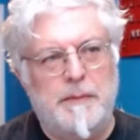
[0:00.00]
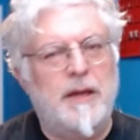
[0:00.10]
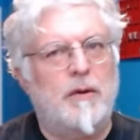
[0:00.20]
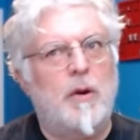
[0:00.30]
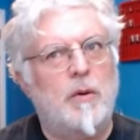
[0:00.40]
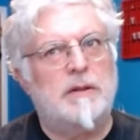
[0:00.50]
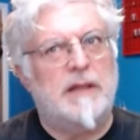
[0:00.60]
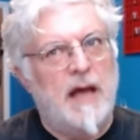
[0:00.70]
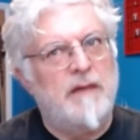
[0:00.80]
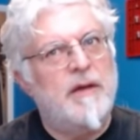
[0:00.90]
be her old
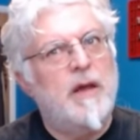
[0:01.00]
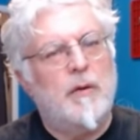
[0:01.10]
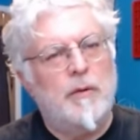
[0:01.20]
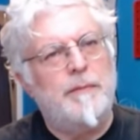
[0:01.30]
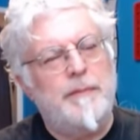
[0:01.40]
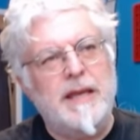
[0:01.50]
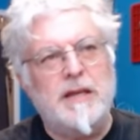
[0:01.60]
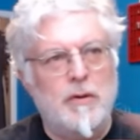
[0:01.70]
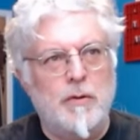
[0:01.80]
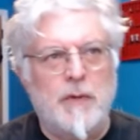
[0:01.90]
love, or will it be
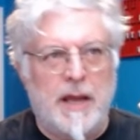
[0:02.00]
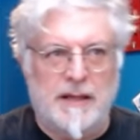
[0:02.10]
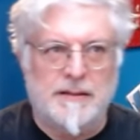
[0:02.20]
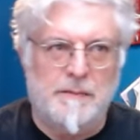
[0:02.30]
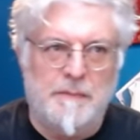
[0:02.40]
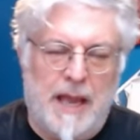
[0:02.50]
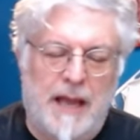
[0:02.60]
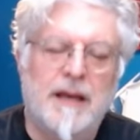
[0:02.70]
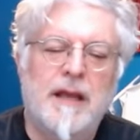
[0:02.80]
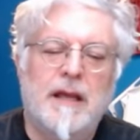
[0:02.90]
new handsome man?
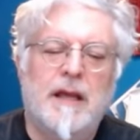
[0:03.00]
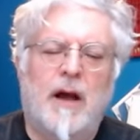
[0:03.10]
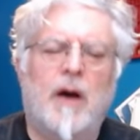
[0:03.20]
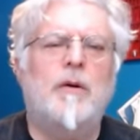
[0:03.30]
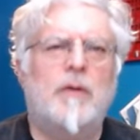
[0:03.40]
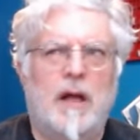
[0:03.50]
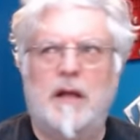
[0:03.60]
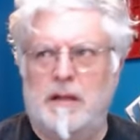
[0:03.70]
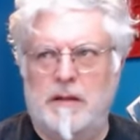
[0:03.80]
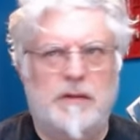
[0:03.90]
Oh,
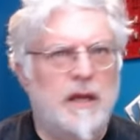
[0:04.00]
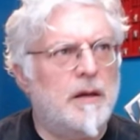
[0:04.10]
I, I think